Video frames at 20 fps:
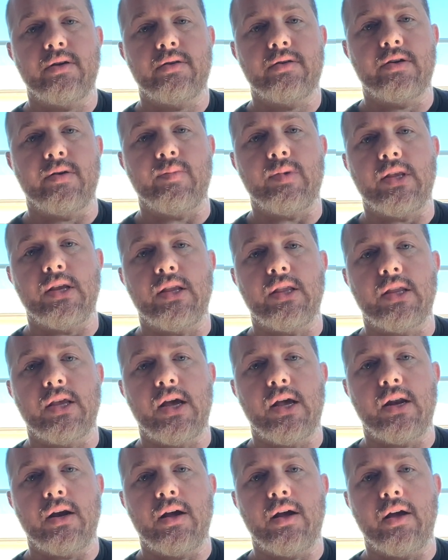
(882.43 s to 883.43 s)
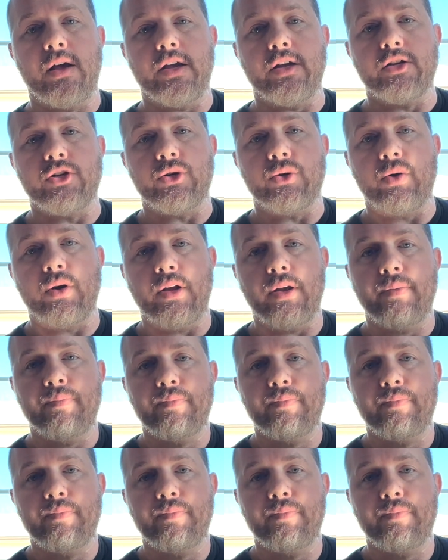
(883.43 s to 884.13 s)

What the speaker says: something that I enjoy.